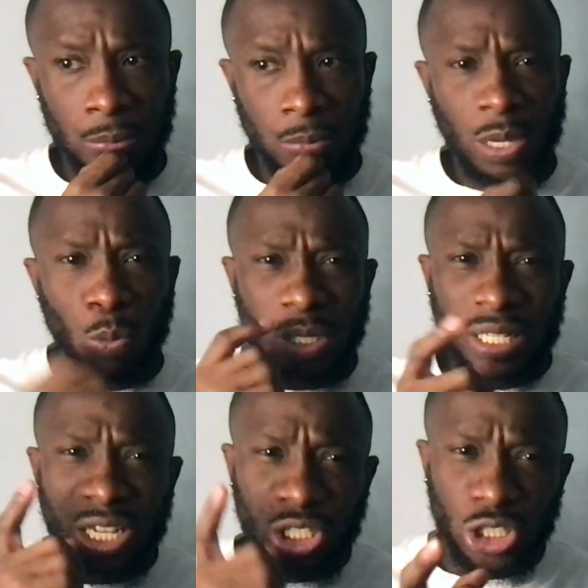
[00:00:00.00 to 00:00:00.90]
It was
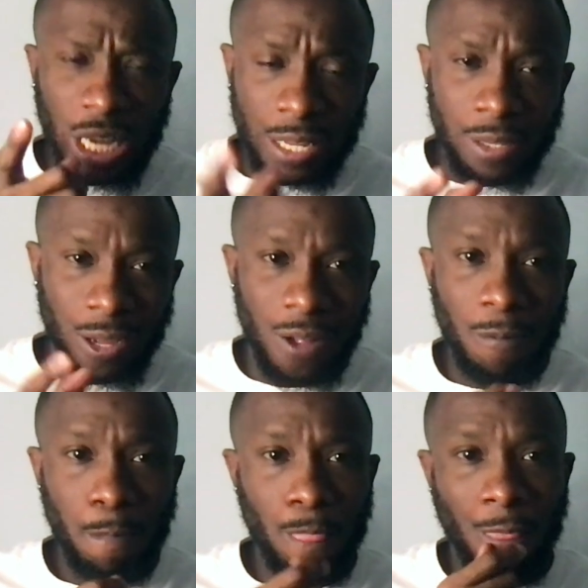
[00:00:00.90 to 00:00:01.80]
an agenda.
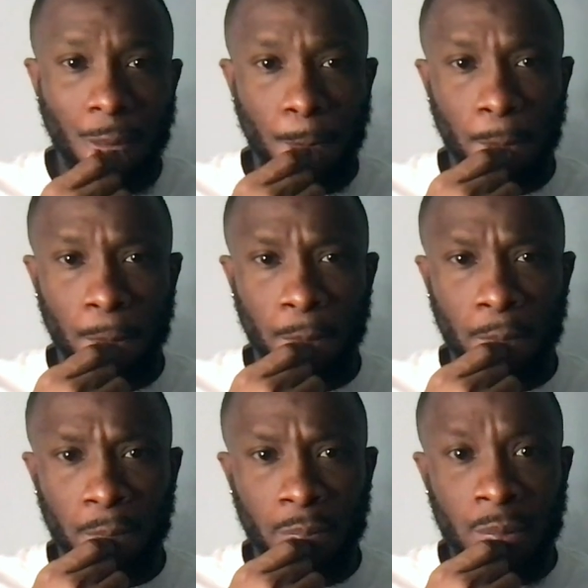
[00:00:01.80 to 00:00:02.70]

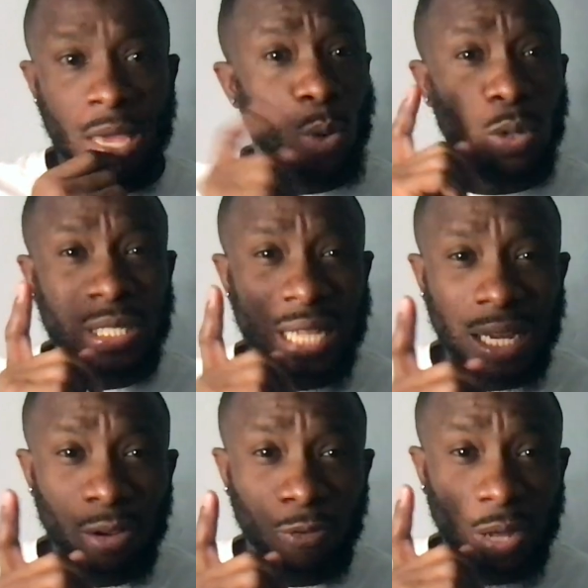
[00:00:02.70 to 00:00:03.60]
It was
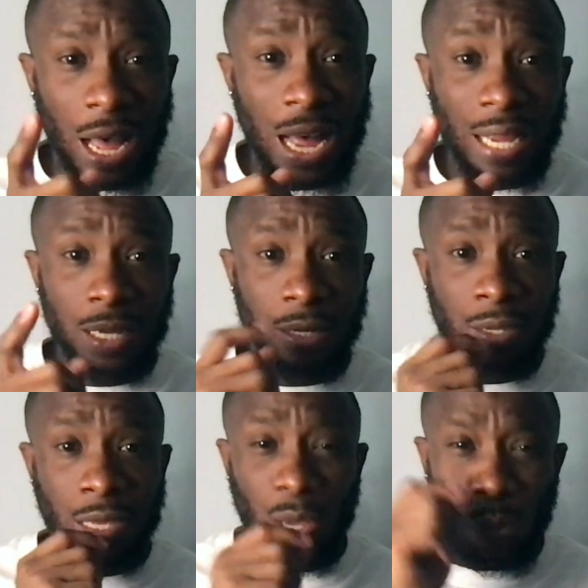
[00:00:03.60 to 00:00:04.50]
not of God.
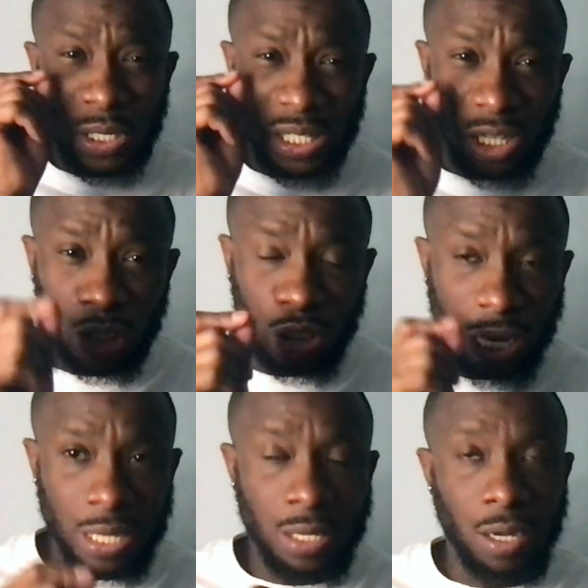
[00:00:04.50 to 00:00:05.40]
It was an
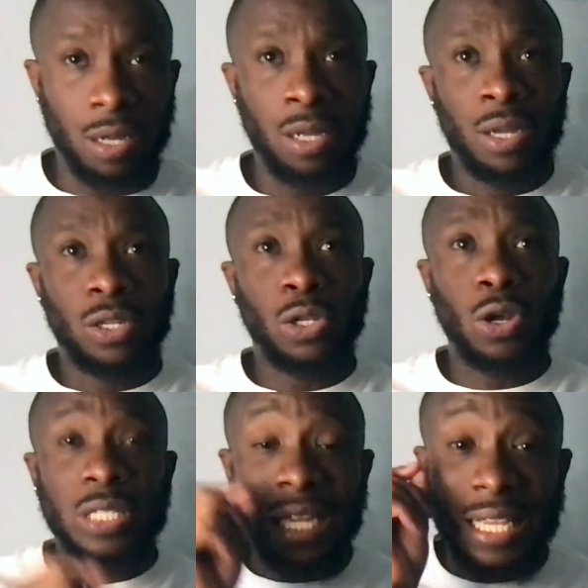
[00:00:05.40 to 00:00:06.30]
agenda. The
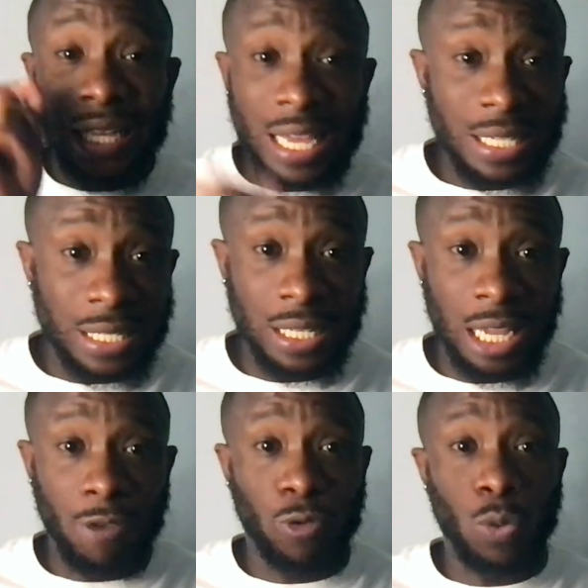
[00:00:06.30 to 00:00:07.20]
Lord said, yes,
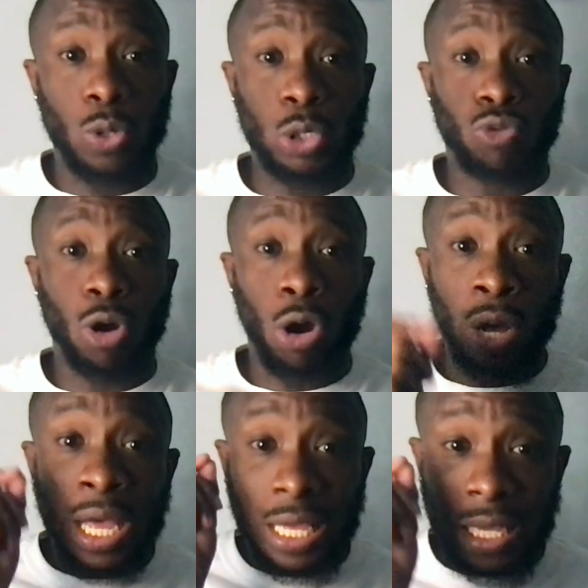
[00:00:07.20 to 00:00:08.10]
slavery was
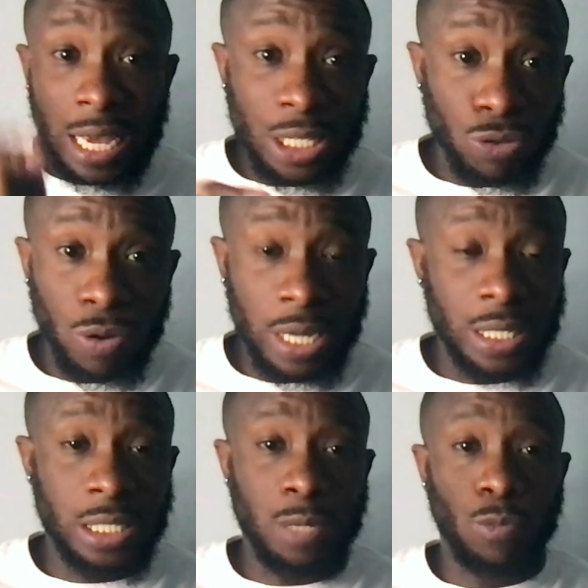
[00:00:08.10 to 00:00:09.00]
wrong. Yes,
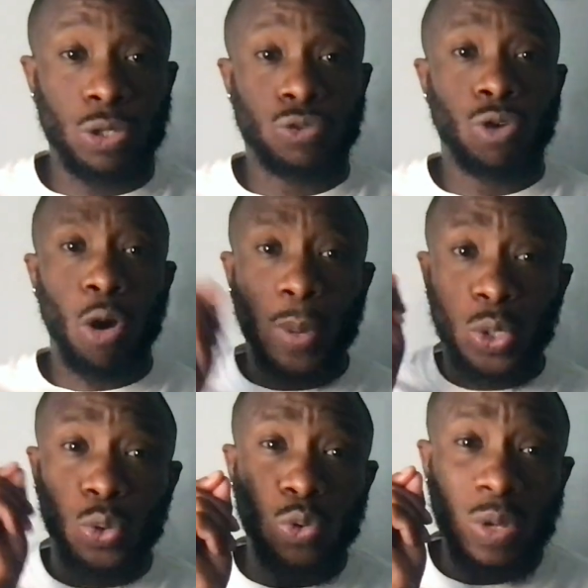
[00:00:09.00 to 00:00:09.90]
racism was wrong,
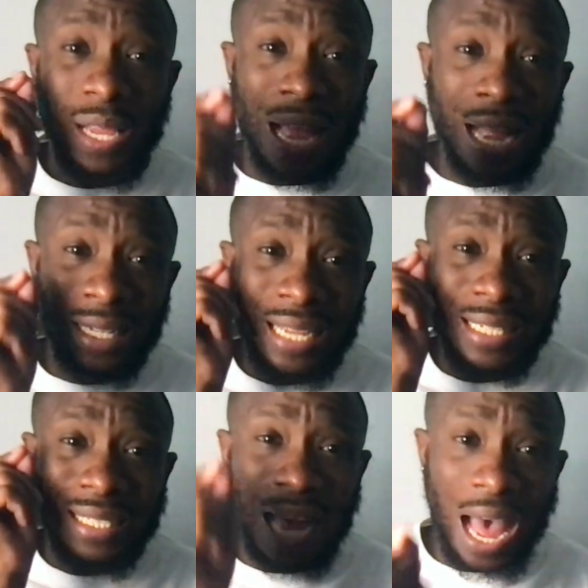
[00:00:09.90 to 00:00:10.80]
but do not
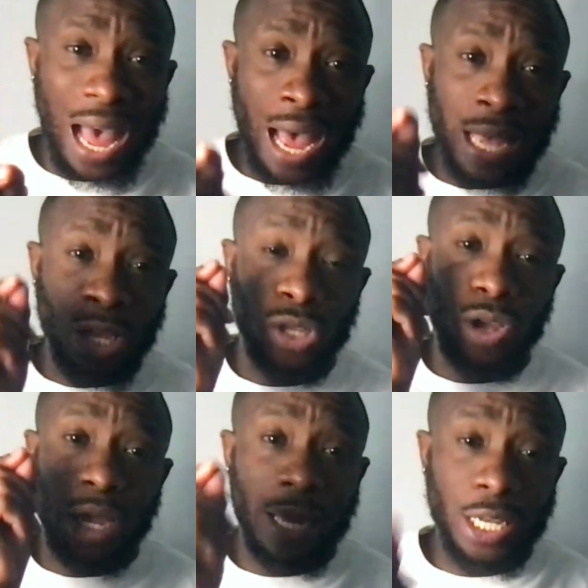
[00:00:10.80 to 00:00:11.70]
tie
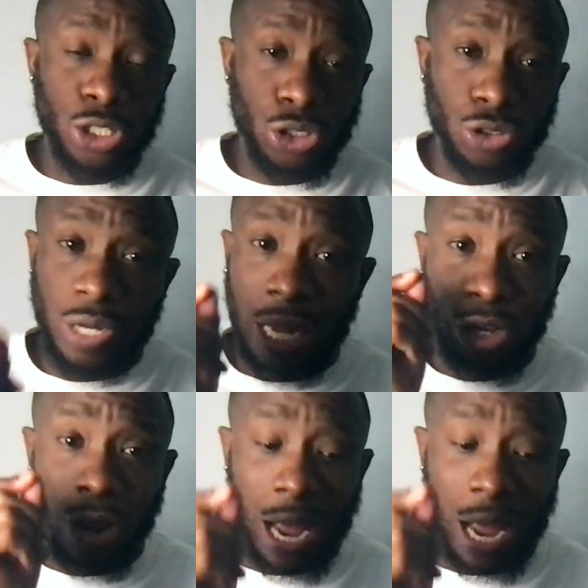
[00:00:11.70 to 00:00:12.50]
your history and your